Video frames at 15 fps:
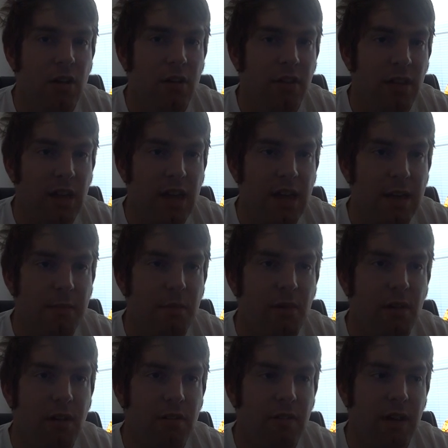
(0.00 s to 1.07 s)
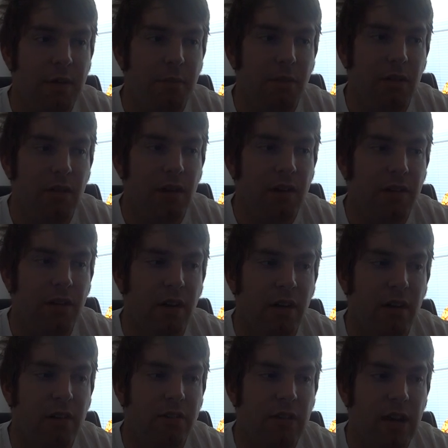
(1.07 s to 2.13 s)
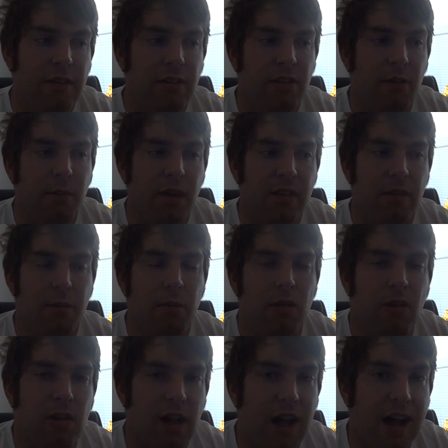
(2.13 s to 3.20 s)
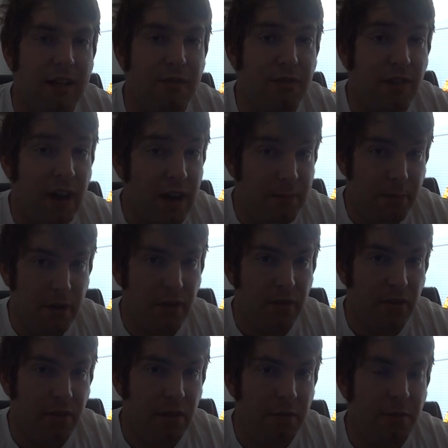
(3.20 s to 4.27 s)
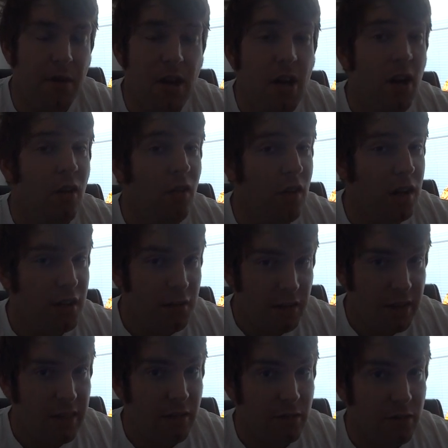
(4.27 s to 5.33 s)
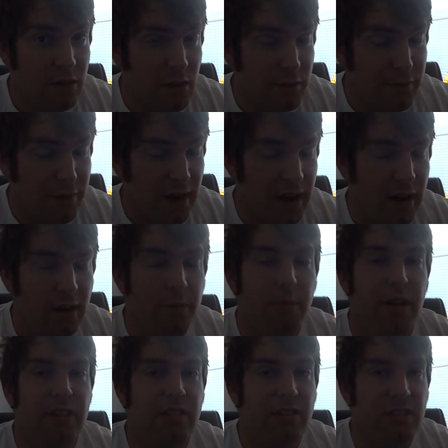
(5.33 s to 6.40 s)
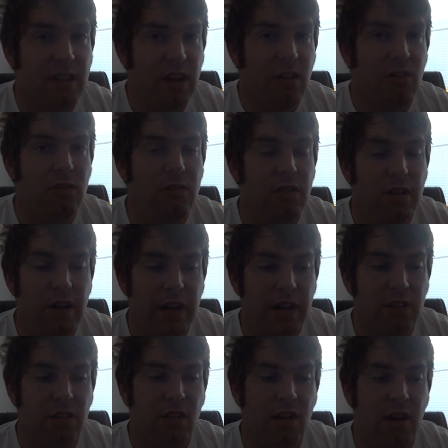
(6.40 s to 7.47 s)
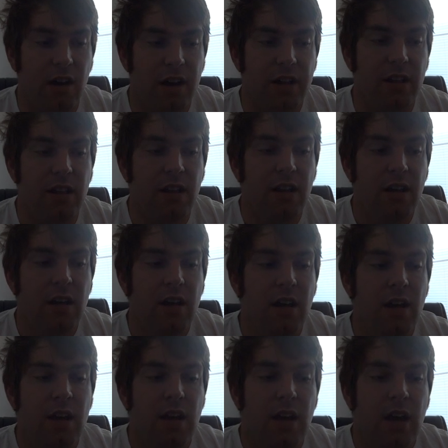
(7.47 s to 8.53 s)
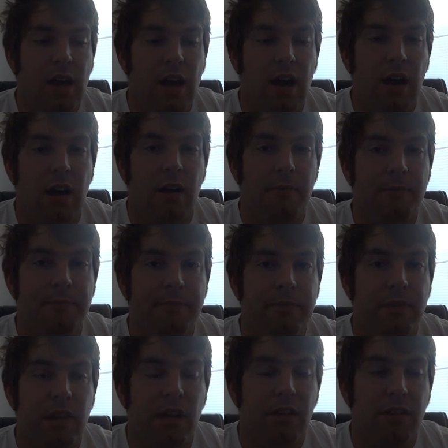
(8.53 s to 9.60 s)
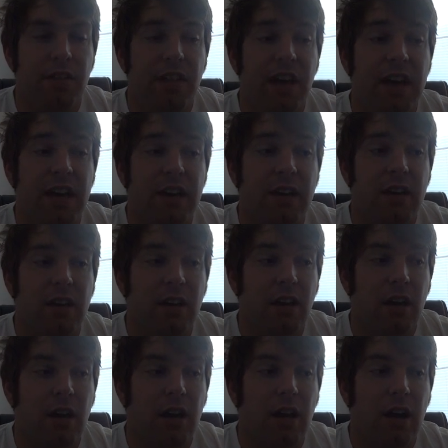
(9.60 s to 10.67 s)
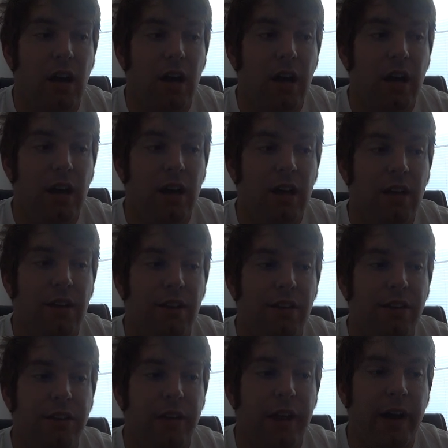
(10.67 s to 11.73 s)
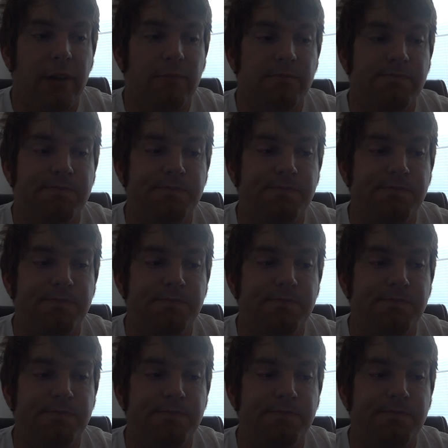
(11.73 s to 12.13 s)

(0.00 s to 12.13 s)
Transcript: the keyboard, and right below the hard drive is the motherboard. I fried both of them. Luckily there was no fire, but still it's gone. Another thing is that